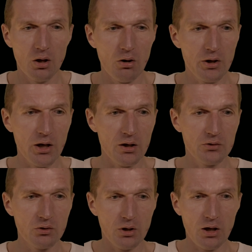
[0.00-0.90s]
Okay,
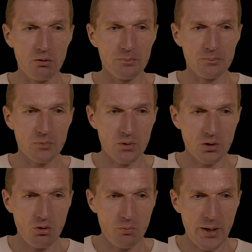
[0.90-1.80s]
so now
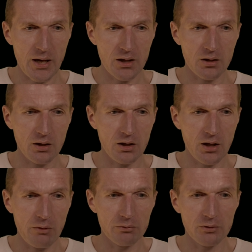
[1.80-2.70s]
go back and
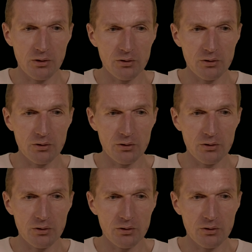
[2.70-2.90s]
now I'd